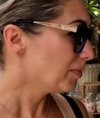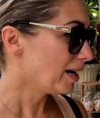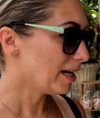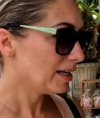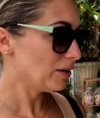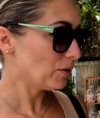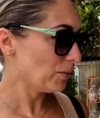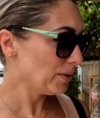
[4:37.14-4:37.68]

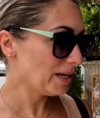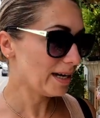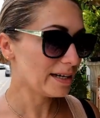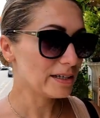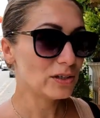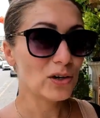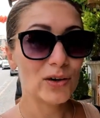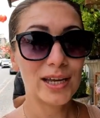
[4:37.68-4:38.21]
But we
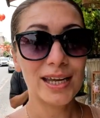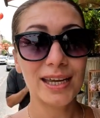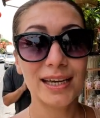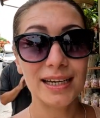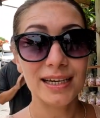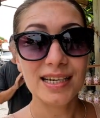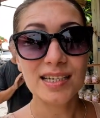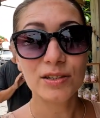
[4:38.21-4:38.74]
are not
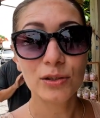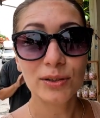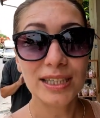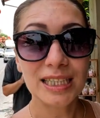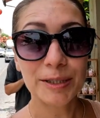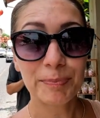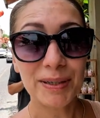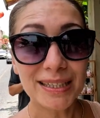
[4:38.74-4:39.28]
here to
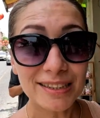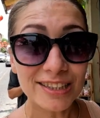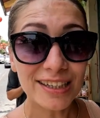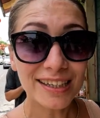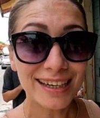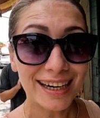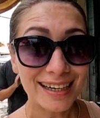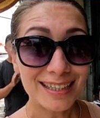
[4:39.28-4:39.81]
eat
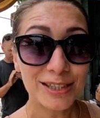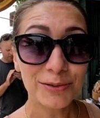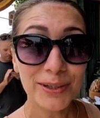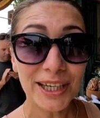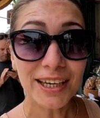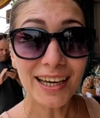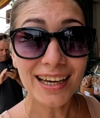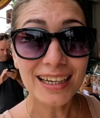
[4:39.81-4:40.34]
pizza, guys.
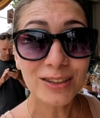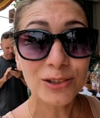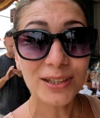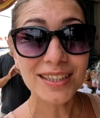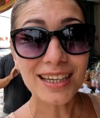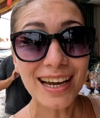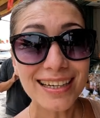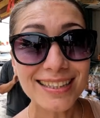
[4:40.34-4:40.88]
We're here to
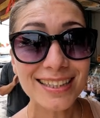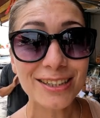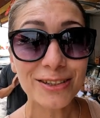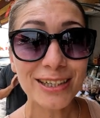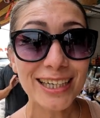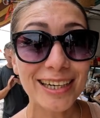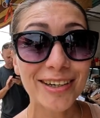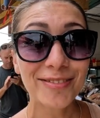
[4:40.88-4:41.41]
eat ice
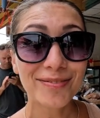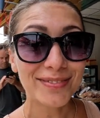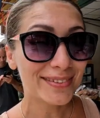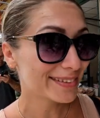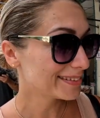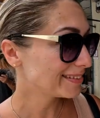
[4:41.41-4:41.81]
cream.